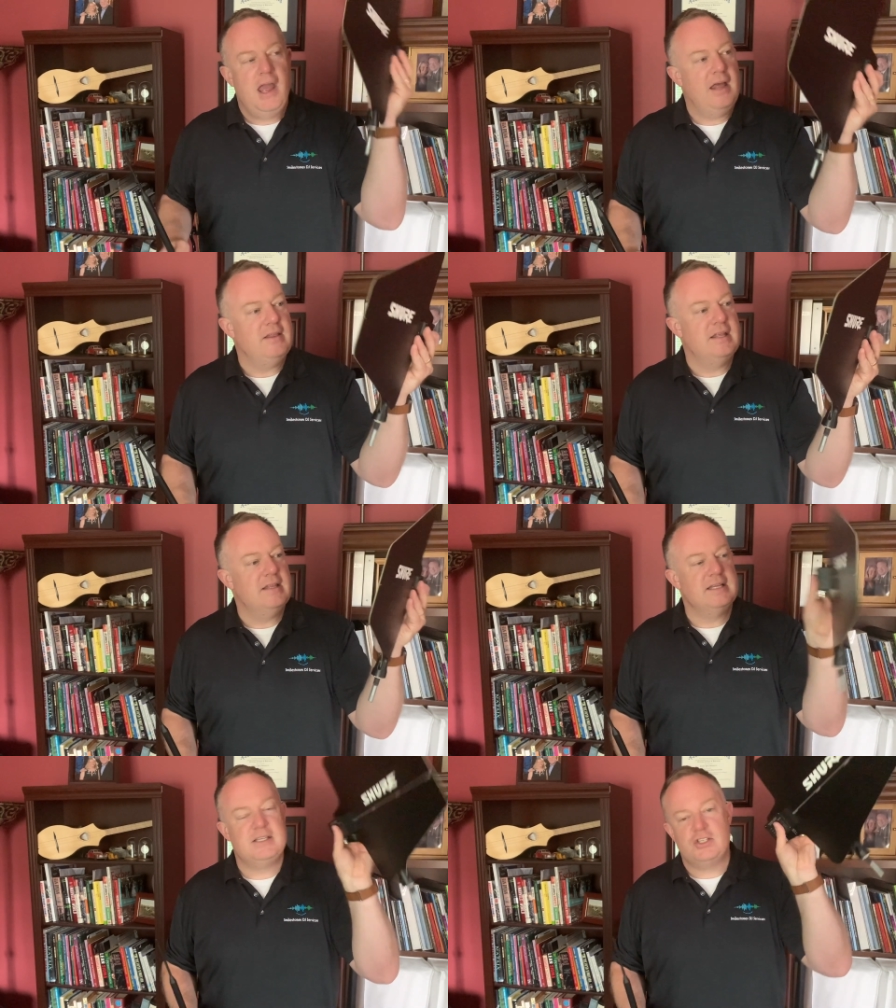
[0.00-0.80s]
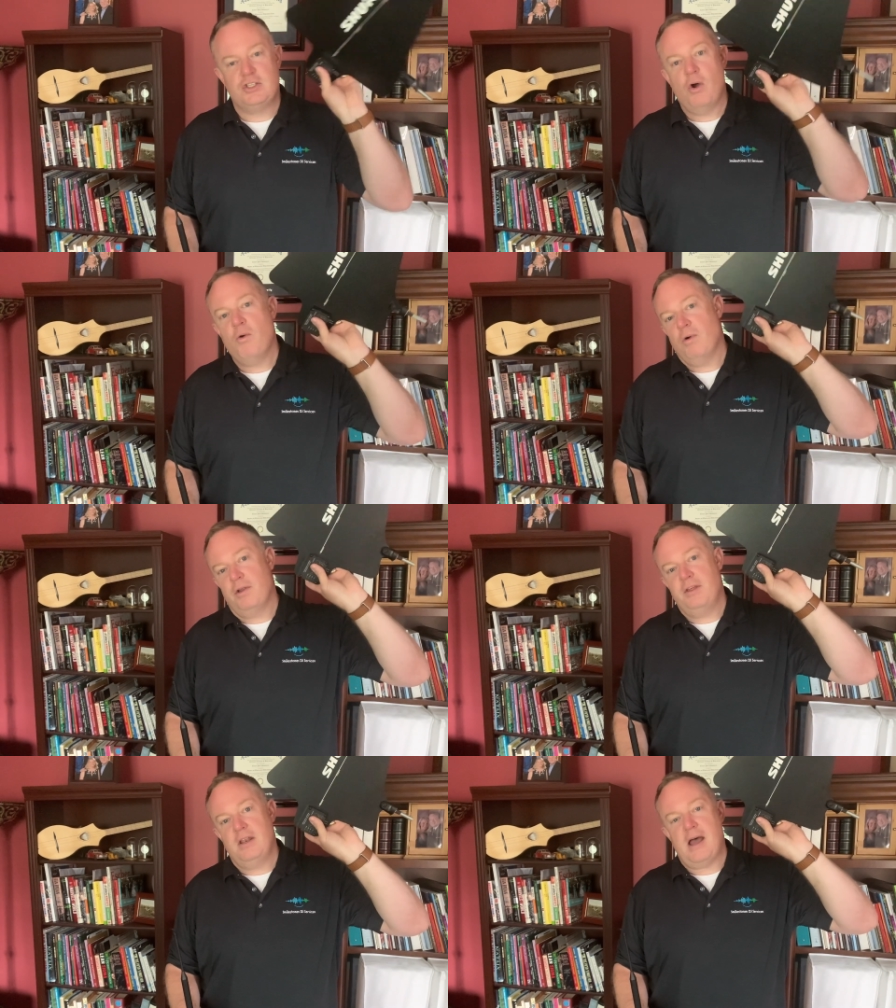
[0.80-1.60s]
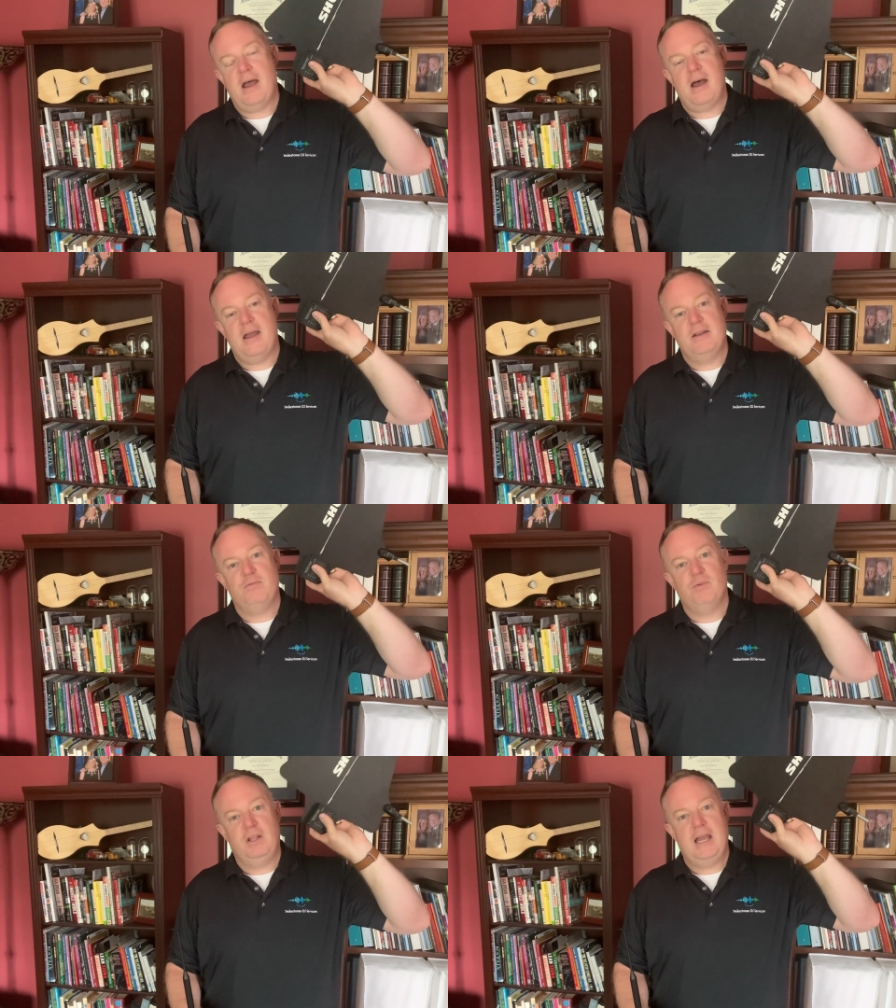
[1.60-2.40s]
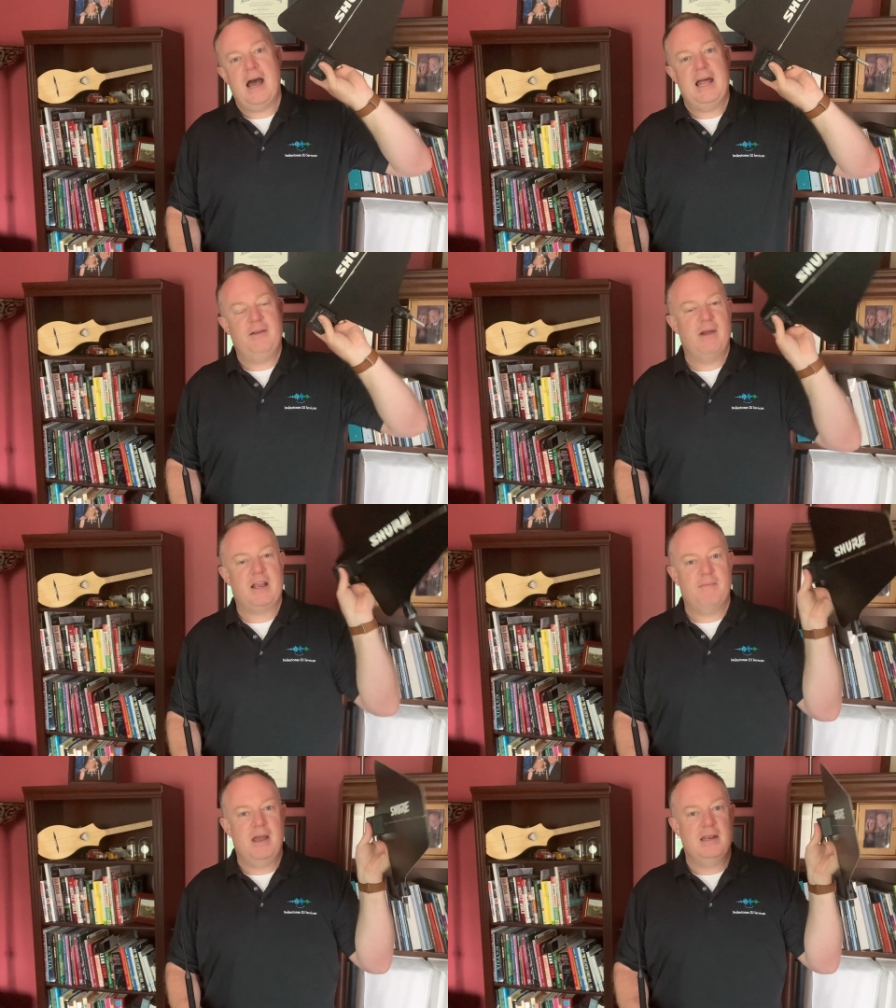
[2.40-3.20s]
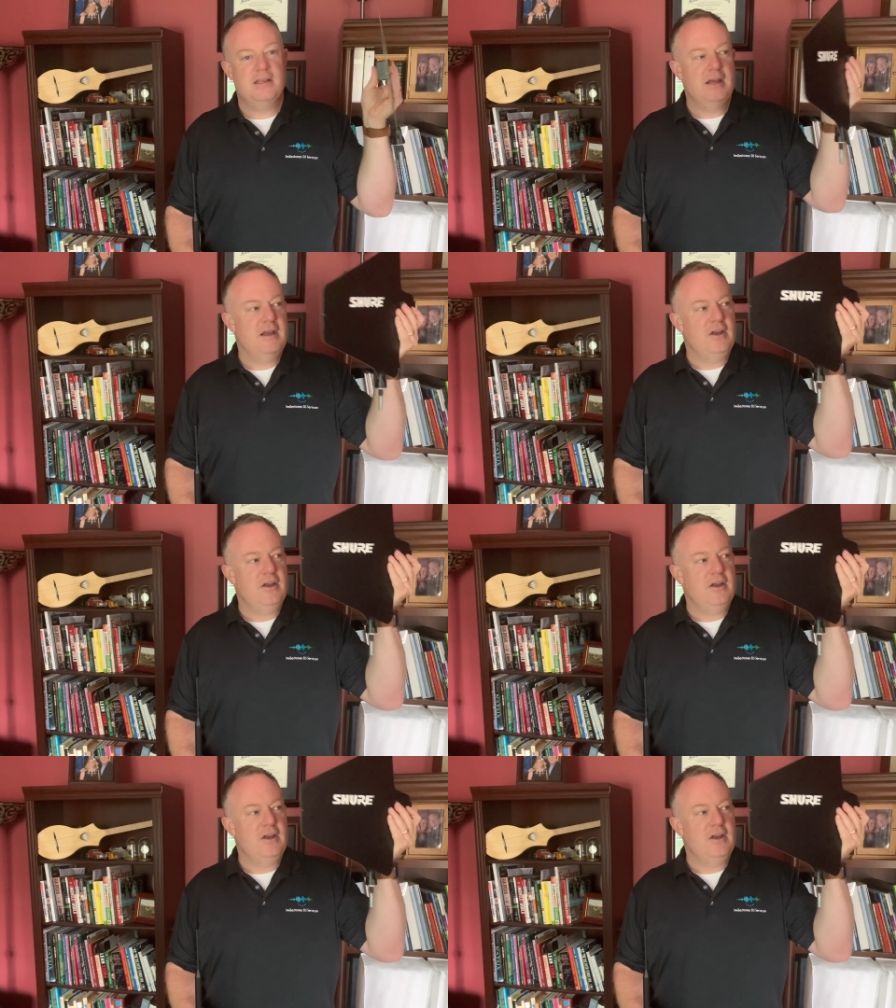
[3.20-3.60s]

This is so worth it. I really highly recommend